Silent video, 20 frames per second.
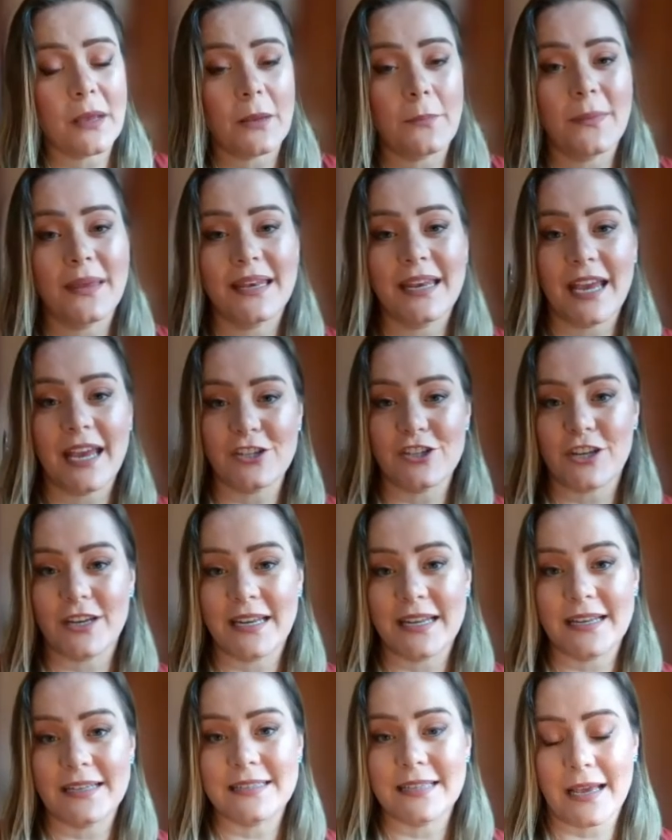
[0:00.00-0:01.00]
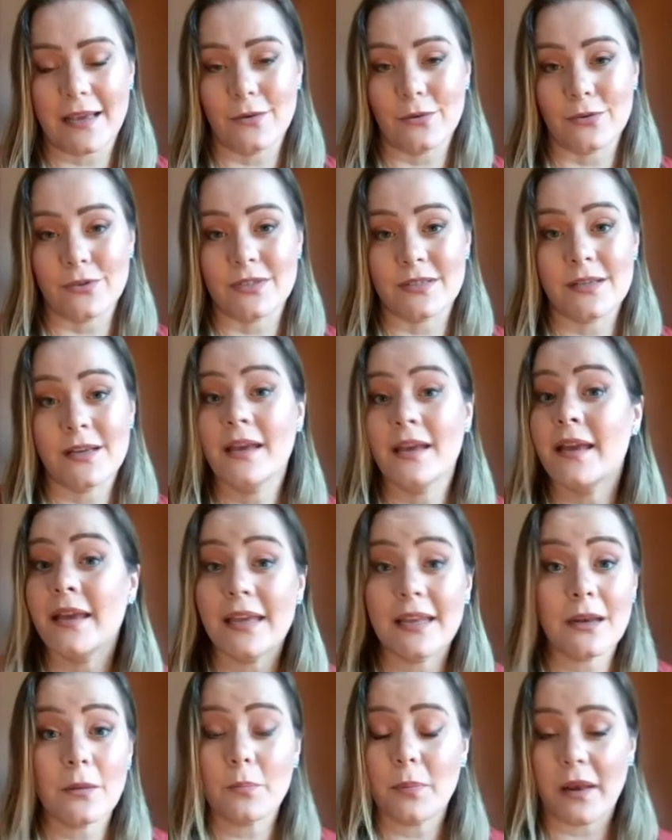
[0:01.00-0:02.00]
mediation entails in
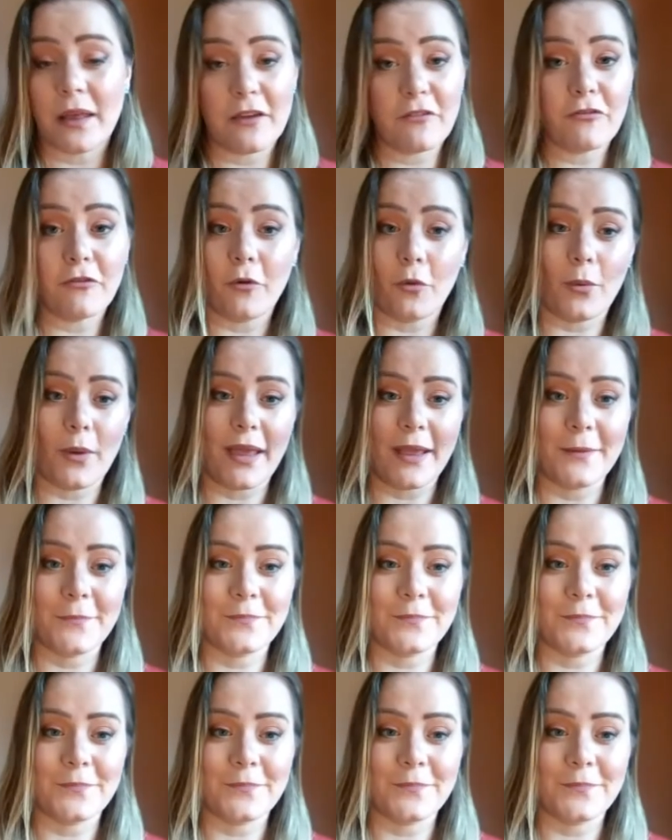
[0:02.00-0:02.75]
a playful way.